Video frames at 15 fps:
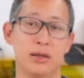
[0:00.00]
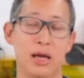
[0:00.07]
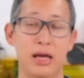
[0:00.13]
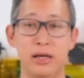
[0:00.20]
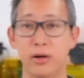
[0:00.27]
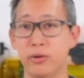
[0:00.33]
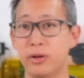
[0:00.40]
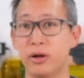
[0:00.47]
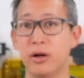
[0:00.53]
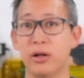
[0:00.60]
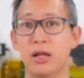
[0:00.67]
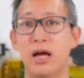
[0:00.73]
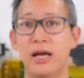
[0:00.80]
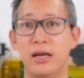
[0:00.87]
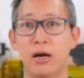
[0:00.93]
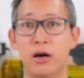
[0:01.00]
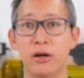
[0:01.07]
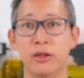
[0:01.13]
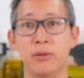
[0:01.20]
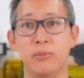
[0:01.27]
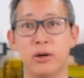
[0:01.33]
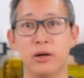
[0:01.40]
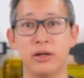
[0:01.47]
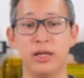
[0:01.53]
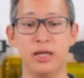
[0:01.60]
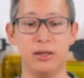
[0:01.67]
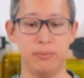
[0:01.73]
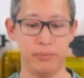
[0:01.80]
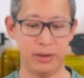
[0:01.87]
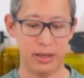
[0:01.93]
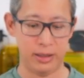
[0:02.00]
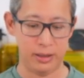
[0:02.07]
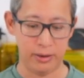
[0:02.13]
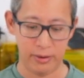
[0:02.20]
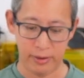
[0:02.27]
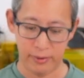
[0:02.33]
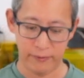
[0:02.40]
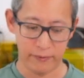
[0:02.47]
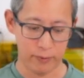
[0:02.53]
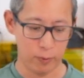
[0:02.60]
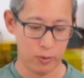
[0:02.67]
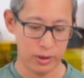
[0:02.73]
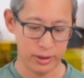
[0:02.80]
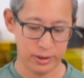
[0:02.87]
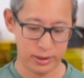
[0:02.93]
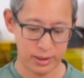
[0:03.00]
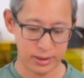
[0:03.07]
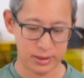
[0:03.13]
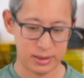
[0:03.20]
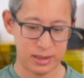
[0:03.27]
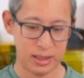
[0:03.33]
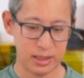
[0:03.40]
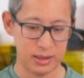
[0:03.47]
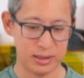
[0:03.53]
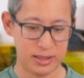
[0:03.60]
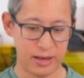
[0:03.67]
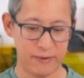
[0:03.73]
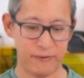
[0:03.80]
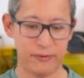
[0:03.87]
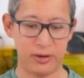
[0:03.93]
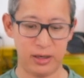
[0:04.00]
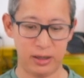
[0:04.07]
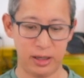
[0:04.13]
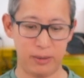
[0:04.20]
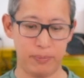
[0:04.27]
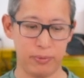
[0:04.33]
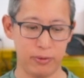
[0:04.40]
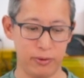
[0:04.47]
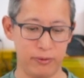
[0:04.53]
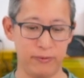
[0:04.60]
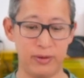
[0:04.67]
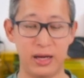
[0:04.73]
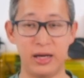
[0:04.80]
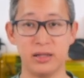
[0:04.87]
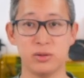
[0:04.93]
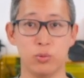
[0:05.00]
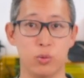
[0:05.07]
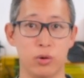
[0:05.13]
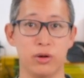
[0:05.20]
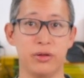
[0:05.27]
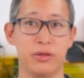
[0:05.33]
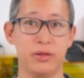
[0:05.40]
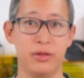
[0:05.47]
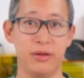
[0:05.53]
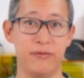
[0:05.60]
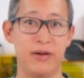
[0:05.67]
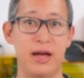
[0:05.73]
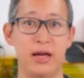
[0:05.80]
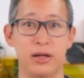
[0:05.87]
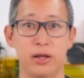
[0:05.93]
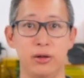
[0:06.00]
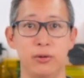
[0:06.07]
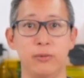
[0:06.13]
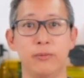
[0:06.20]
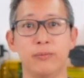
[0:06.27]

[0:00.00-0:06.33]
I know there are a lot on the market, but for one, this thing definitely proved that it's worth the value.